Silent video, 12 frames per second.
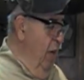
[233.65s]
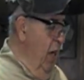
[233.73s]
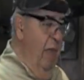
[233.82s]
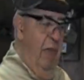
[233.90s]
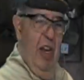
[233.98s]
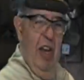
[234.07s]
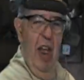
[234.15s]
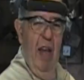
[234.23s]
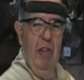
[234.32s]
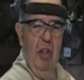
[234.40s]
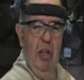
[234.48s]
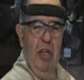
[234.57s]
if you
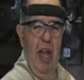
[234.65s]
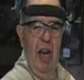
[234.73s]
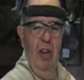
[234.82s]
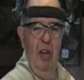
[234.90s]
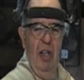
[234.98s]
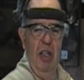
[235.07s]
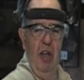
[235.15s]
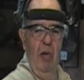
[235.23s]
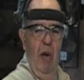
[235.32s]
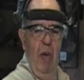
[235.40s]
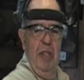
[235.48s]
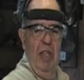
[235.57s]
haven't looked at it, look at their
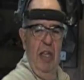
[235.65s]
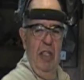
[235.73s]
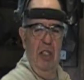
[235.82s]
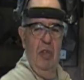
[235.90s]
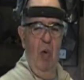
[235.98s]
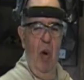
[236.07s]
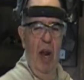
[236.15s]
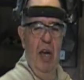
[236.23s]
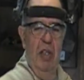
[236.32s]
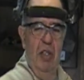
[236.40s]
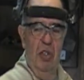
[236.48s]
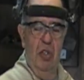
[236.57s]
website, SWAT
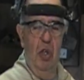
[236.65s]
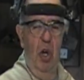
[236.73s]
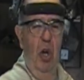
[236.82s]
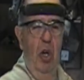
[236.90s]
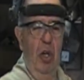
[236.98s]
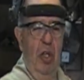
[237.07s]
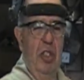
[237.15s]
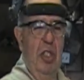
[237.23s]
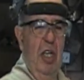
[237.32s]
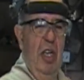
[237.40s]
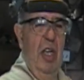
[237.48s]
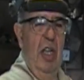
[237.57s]

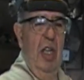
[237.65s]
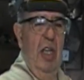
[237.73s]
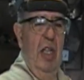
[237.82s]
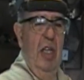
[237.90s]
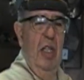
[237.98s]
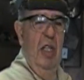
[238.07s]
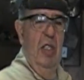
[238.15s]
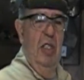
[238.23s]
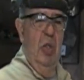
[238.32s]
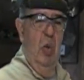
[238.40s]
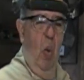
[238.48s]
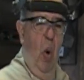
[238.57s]
Turners,
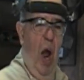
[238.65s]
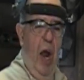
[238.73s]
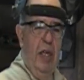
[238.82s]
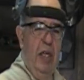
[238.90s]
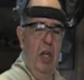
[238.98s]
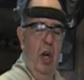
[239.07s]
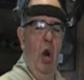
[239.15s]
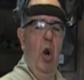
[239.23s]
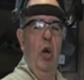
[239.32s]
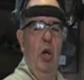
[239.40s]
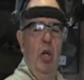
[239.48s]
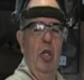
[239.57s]
SWAT
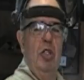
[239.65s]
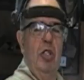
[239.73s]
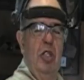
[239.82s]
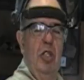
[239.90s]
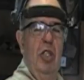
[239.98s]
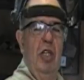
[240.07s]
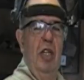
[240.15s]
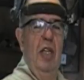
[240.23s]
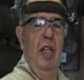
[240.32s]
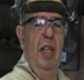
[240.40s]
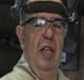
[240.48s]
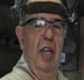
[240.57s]
Earners,
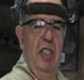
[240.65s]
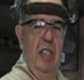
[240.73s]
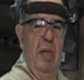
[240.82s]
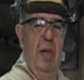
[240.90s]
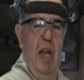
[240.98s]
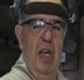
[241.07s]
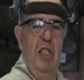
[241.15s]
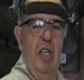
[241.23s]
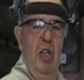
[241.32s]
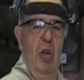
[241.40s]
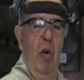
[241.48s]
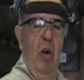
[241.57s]

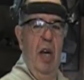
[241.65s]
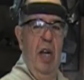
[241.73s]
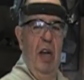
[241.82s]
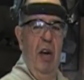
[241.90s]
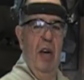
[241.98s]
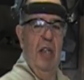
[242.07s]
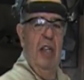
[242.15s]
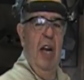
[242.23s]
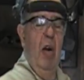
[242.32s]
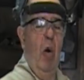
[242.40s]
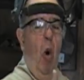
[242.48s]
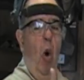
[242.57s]

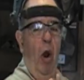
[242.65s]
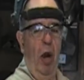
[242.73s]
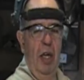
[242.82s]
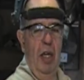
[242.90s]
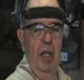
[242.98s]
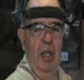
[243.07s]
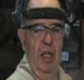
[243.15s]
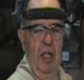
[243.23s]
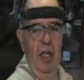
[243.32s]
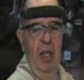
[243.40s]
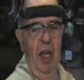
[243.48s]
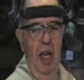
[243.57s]
SWATURNERS.org,
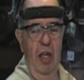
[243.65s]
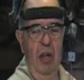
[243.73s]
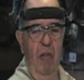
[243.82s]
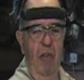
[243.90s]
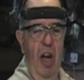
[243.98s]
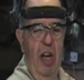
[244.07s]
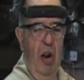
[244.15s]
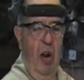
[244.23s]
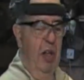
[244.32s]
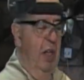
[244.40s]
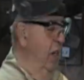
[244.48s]
and you'll find all the